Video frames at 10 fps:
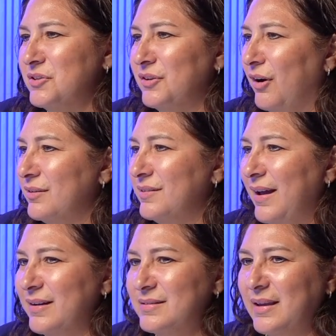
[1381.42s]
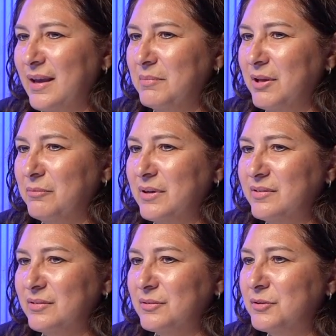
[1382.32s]
Dog Tags game that we
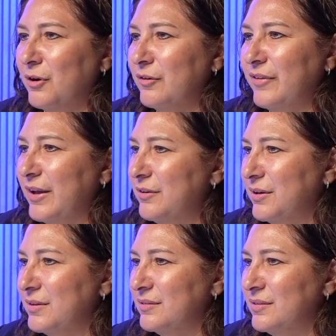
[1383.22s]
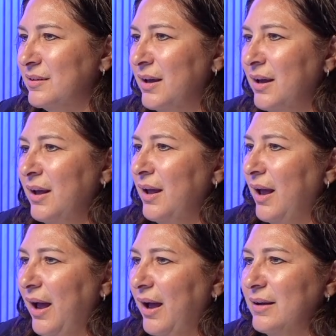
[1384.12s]
salute our veterans
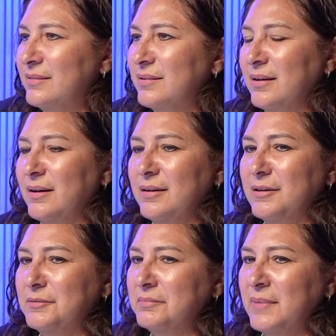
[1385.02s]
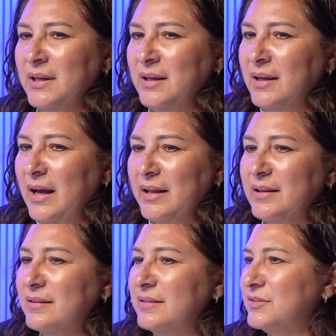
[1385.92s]
at.
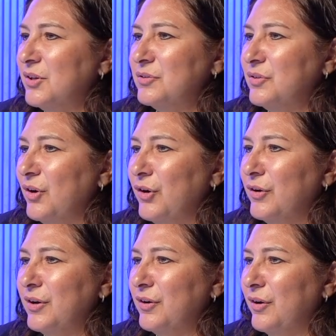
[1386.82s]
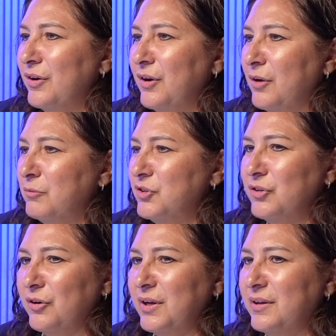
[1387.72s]
The list goes on and on and on. We're
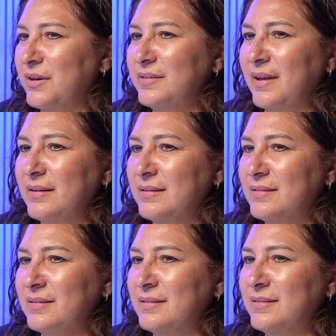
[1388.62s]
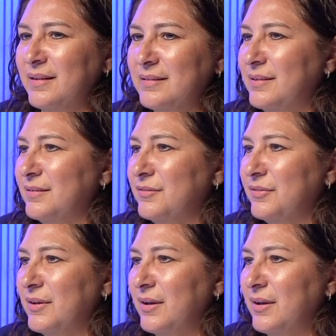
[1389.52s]
starting an attendance incentive